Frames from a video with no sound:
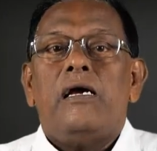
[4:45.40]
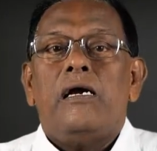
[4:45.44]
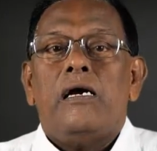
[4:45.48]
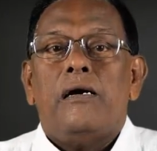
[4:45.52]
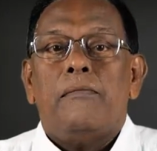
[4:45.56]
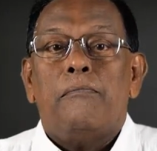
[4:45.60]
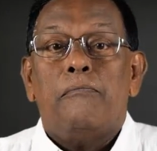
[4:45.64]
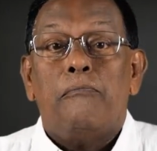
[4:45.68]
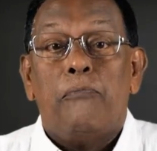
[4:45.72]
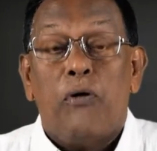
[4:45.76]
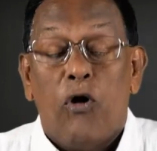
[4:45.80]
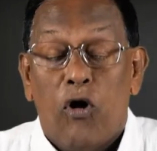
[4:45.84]

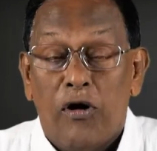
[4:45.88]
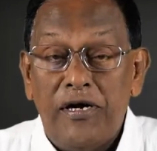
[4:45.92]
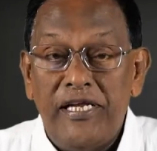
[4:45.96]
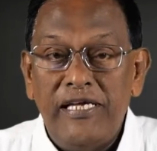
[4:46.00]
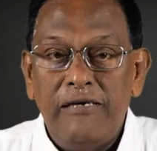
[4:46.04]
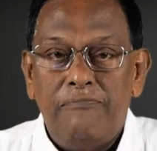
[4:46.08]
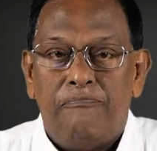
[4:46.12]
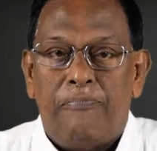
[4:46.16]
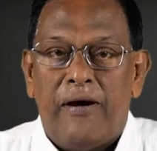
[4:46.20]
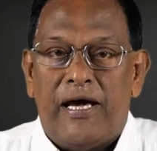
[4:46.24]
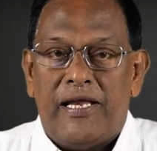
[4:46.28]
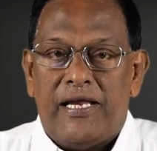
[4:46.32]
body
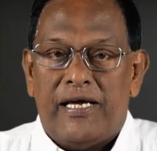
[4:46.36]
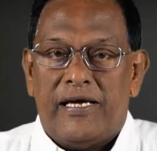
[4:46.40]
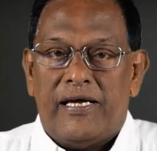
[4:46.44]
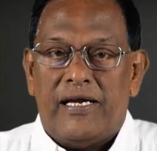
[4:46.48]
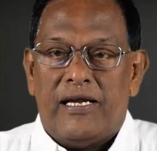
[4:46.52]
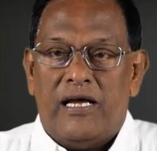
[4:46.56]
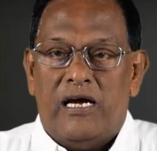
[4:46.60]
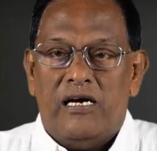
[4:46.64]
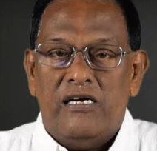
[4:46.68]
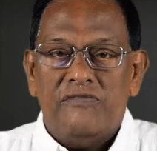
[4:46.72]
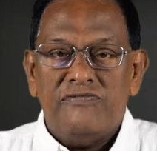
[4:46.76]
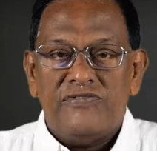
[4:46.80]

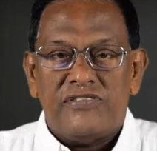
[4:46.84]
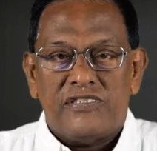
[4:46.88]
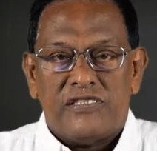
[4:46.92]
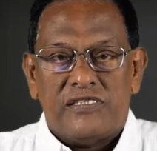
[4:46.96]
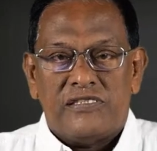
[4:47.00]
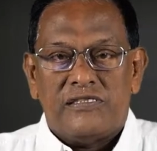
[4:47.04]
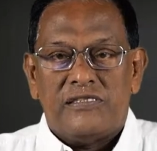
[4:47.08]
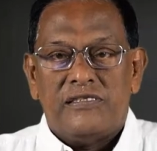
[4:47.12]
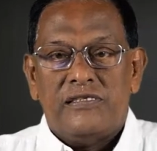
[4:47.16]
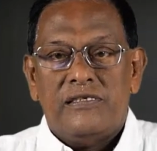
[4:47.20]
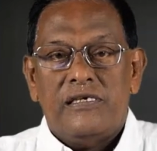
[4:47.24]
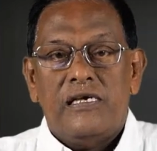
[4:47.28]

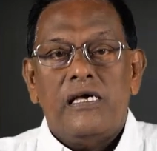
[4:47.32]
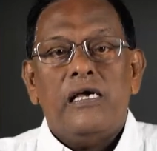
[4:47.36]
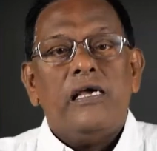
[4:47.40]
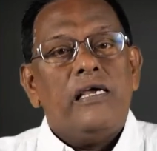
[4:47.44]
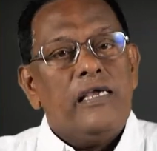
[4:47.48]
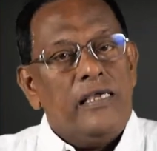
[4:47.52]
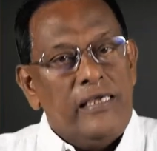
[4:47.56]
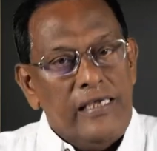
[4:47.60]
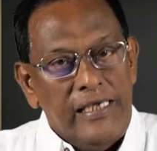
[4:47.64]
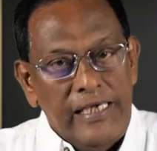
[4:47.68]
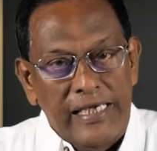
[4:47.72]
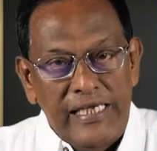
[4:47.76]
paragraphs,
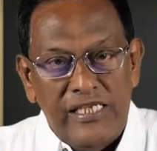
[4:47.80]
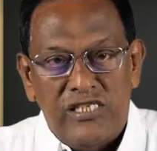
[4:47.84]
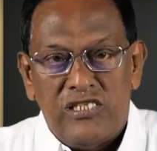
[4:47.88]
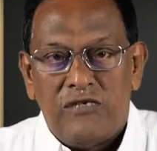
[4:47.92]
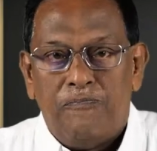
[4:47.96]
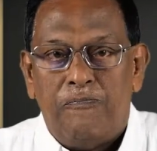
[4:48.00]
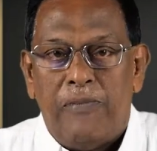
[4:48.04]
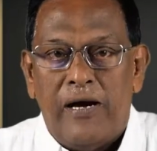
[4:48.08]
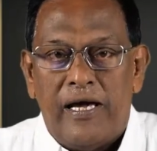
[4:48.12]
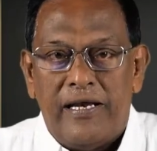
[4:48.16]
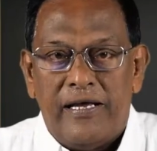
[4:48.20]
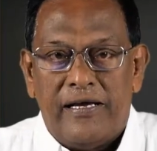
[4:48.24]

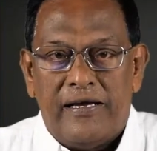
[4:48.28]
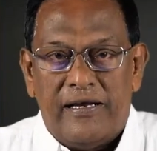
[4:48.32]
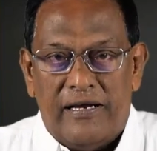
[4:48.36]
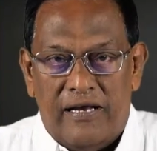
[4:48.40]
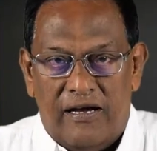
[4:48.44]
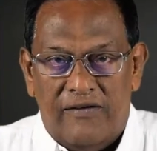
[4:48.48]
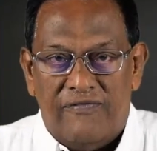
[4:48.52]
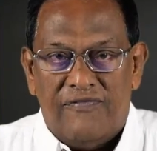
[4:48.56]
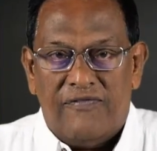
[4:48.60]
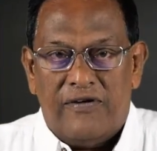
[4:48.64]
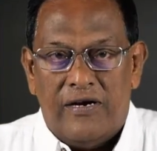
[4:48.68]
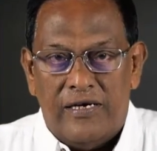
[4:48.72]
each
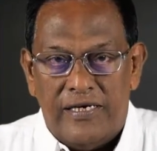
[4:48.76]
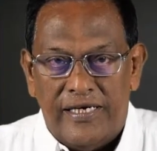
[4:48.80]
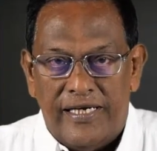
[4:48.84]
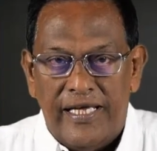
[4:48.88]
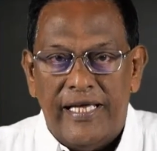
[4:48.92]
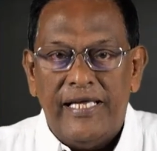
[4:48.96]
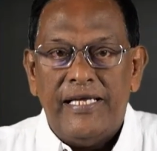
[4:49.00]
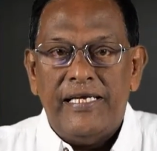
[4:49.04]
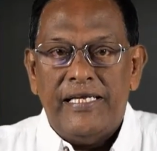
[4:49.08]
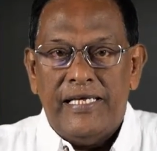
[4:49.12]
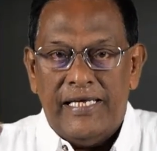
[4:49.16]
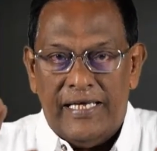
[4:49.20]
paragraph
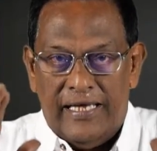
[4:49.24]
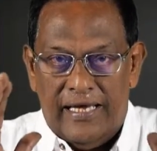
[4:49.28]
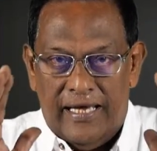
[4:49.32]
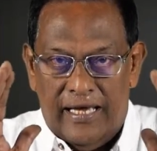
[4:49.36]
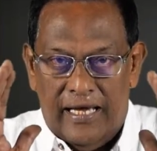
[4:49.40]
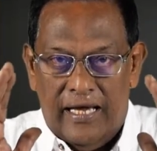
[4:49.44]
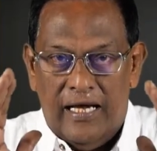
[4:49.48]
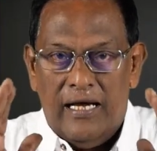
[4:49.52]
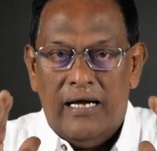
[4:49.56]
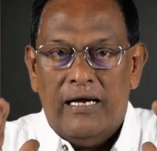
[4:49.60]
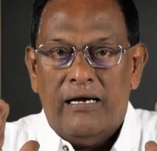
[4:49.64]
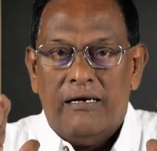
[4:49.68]
containing
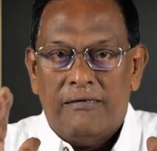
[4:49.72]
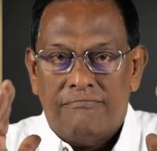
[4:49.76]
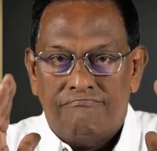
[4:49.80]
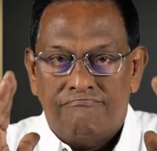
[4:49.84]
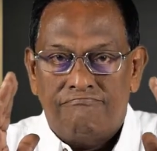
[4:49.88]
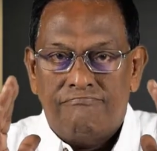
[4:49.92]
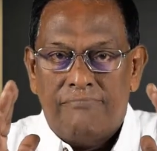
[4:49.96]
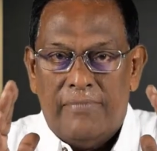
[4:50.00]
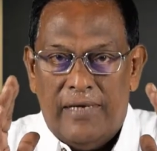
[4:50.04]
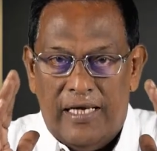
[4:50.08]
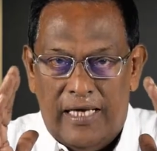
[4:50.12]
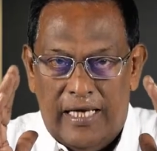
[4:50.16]
a
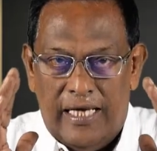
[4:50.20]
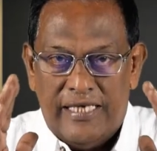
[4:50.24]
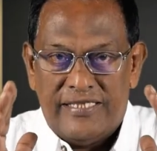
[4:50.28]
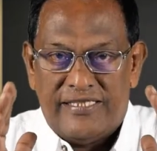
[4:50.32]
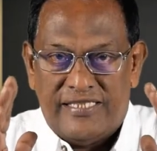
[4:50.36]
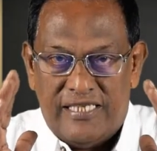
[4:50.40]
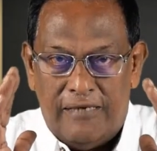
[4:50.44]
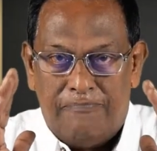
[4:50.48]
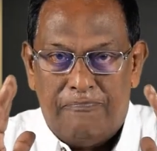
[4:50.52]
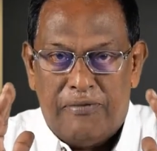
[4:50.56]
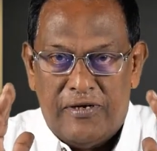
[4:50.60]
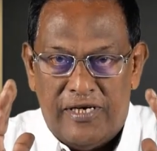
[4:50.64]

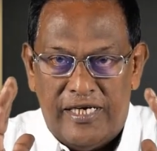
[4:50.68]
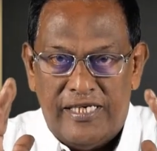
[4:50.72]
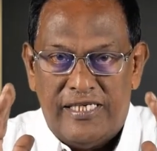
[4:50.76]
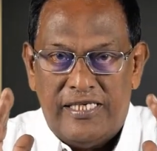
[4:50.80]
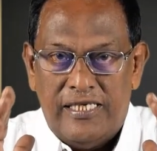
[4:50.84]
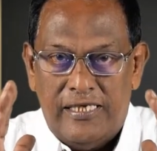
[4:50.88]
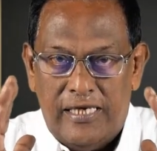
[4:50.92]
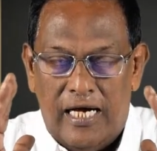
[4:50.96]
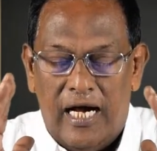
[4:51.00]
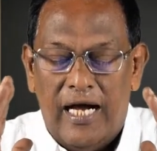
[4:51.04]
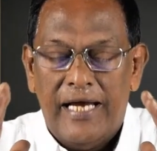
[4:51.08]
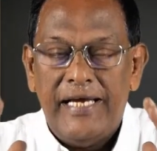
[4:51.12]
separate
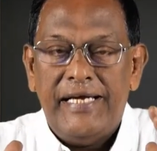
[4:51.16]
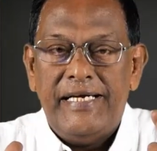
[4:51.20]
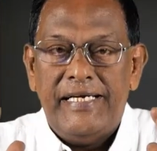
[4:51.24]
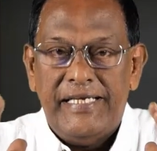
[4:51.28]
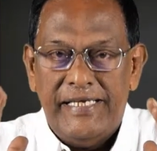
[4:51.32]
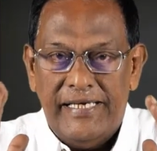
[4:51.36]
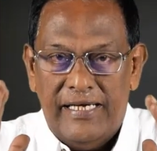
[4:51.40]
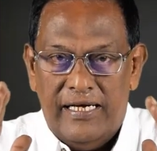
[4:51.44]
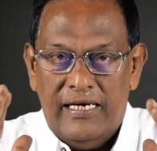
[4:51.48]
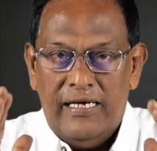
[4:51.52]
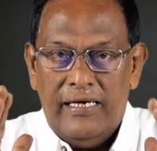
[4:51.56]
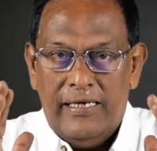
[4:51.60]

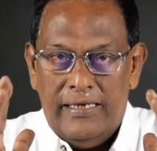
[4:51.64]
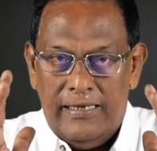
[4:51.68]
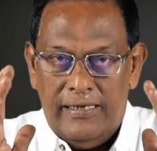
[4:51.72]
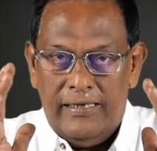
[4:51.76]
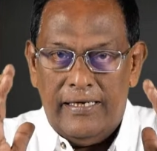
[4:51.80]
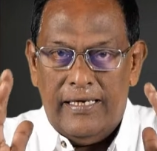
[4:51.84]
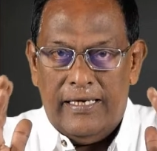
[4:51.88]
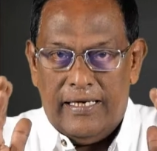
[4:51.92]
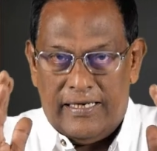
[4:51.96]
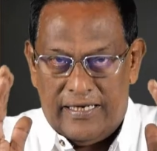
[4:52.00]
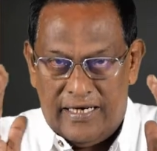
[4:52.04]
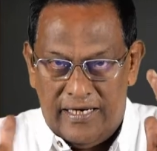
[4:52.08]
idea
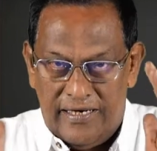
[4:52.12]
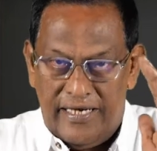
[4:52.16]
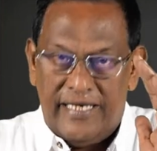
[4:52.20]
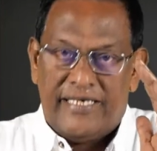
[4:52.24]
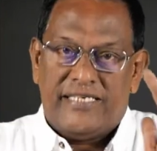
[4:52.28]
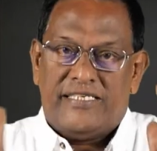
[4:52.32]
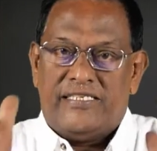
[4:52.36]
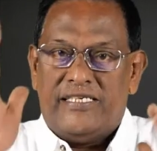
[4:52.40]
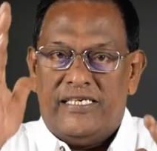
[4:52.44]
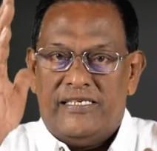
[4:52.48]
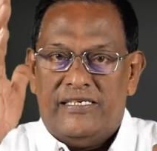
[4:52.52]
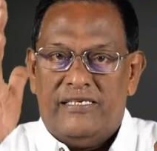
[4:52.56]

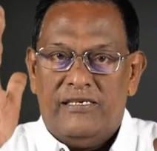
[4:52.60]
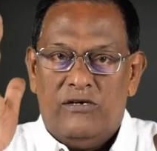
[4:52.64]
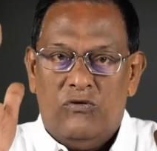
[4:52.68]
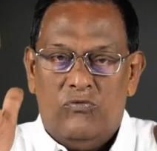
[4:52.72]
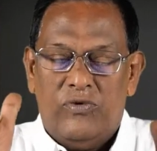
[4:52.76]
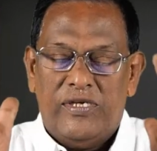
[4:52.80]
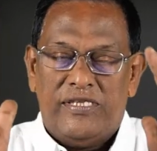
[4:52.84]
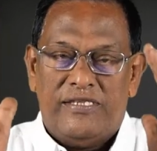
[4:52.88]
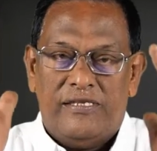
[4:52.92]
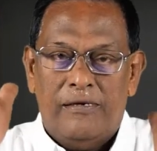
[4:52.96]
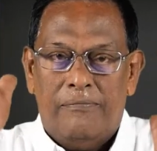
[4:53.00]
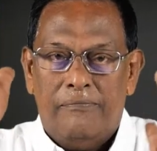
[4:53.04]
connected
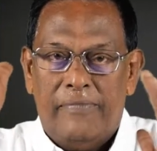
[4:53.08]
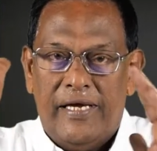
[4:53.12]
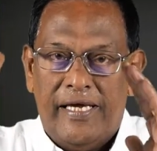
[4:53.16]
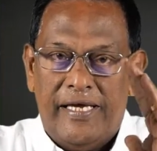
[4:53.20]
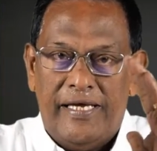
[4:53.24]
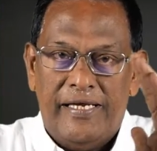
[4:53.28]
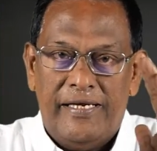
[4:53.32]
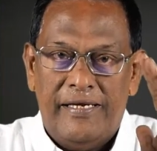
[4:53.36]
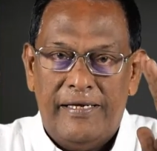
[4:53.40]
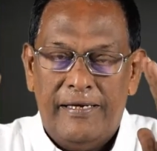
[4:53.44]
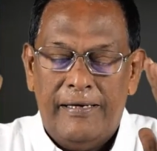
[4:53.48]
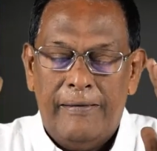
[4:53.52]
with the
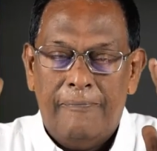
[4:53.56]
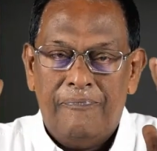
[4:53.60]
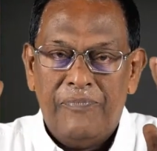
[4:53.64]
main